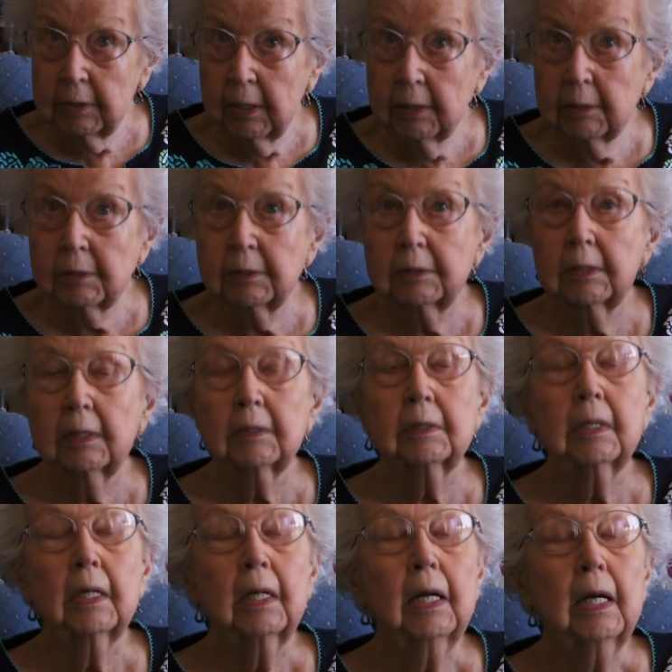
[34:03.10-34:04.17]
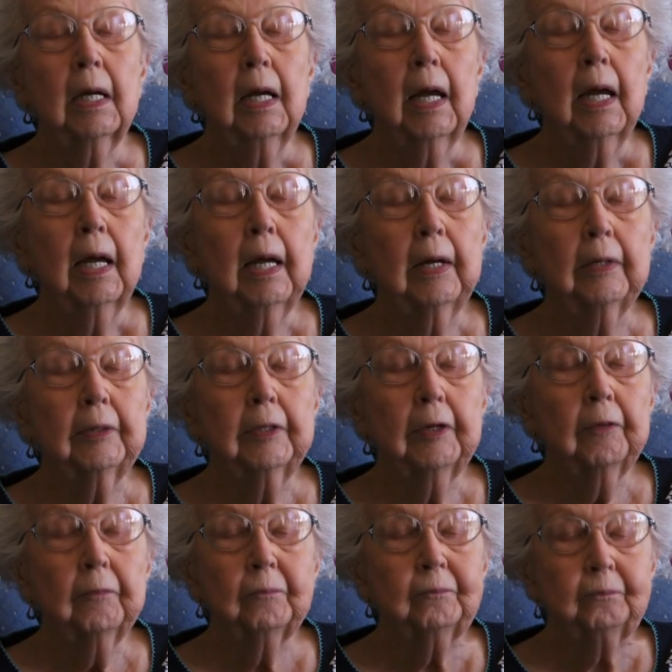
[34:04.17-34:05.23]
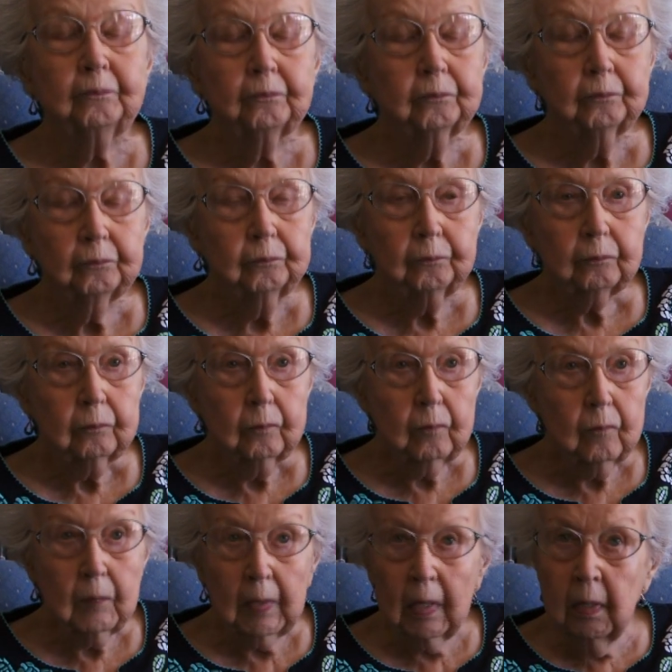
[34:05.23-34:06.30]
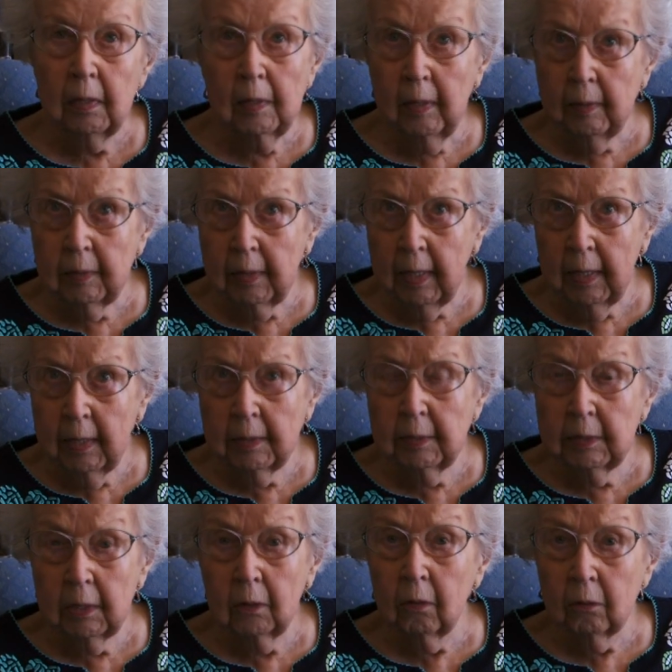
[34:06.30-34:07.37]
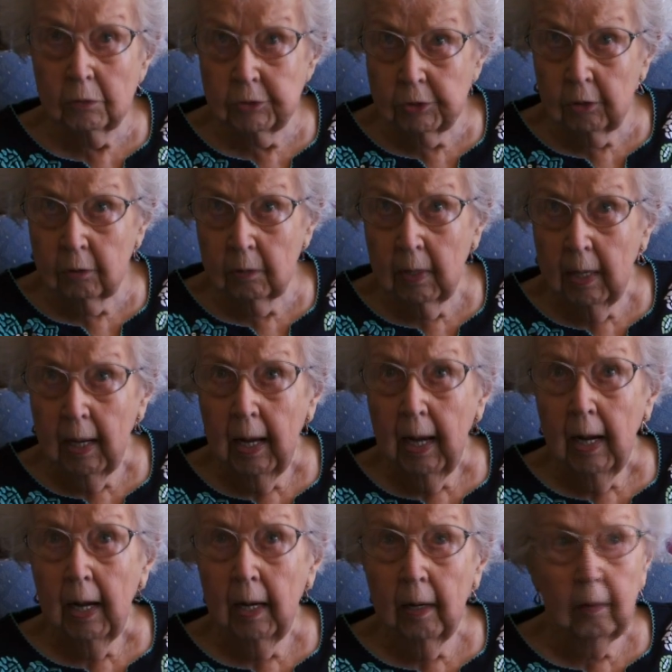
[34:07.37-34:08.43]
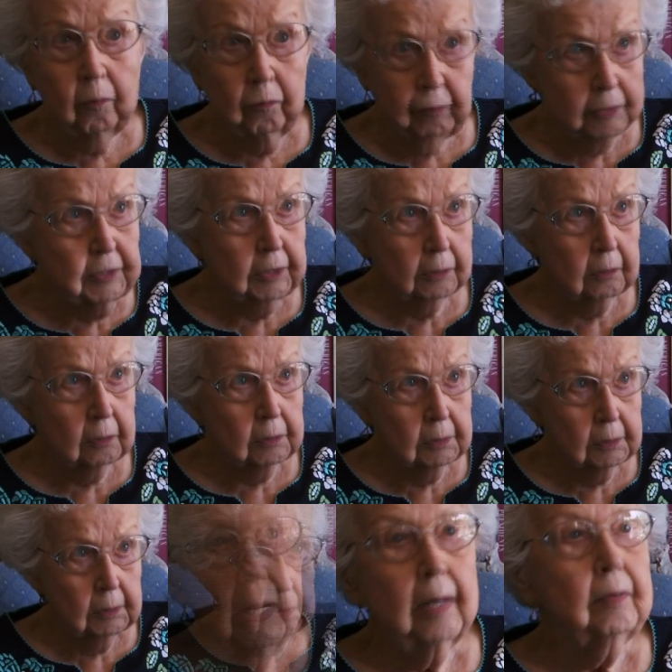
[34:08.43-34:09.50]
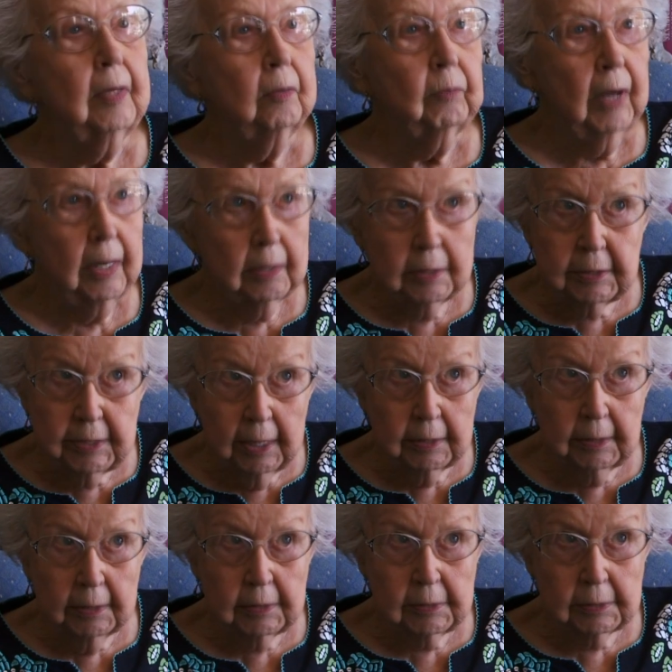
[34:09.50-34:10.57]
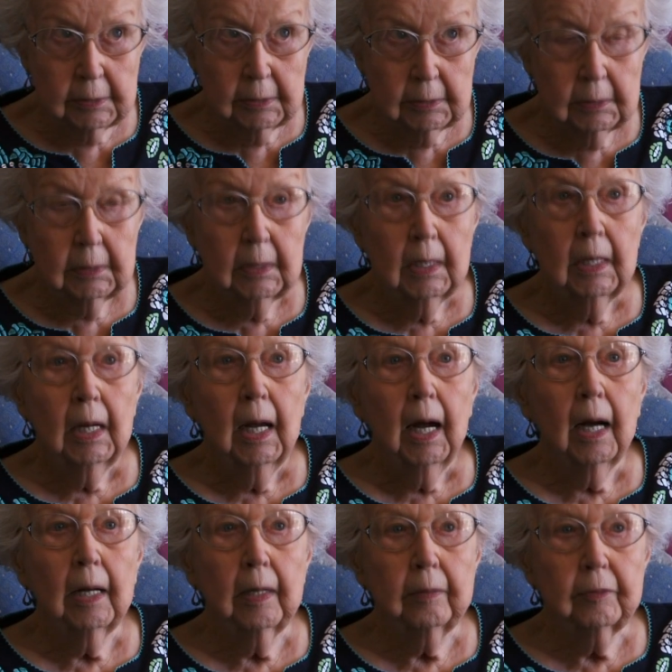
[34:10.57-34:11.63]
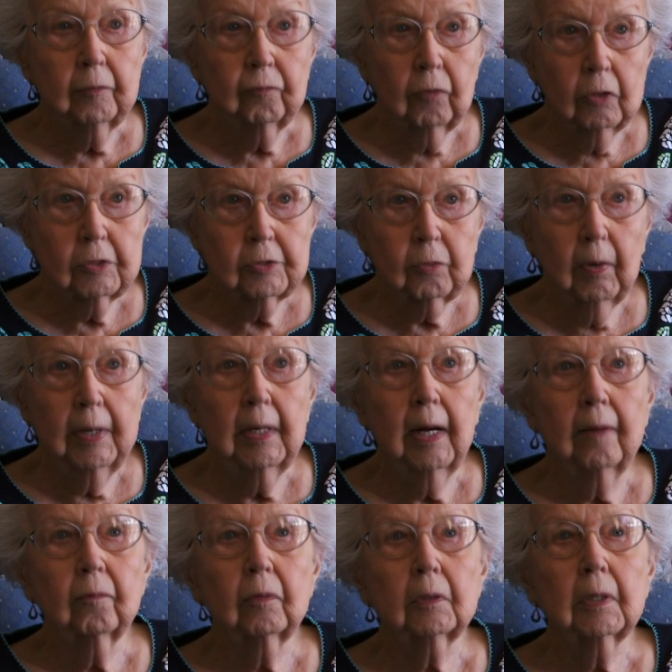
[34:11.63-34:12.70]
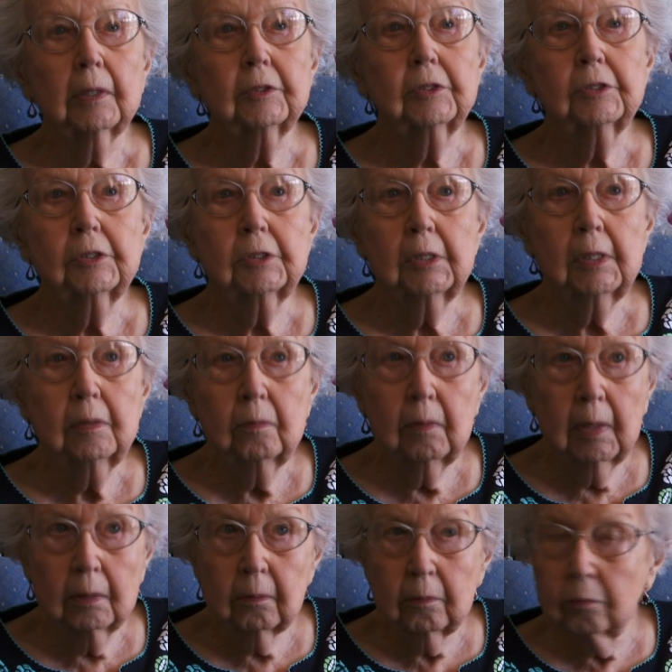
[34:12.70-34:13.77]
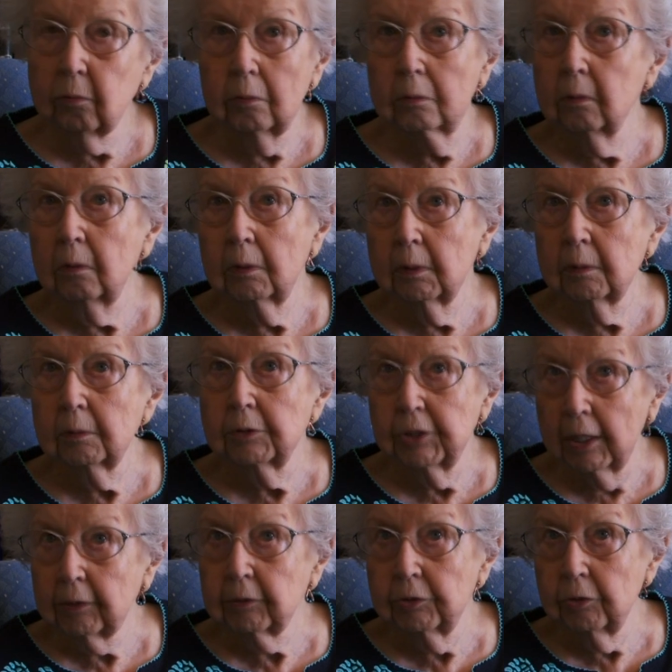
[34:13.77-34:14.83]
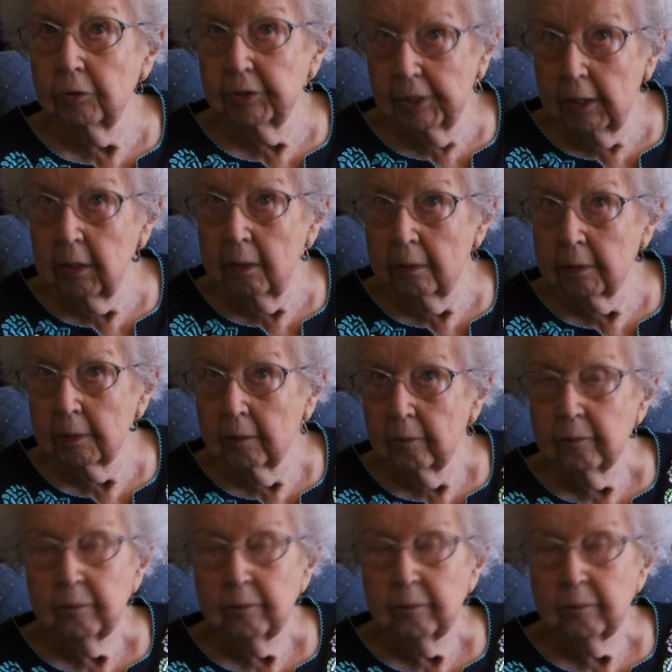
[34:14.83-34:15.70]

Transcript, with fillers: tests and and um, and and uh, also uh, physicals. And then we had a dentist at the fourth grade level, and she went through and checked your teeth.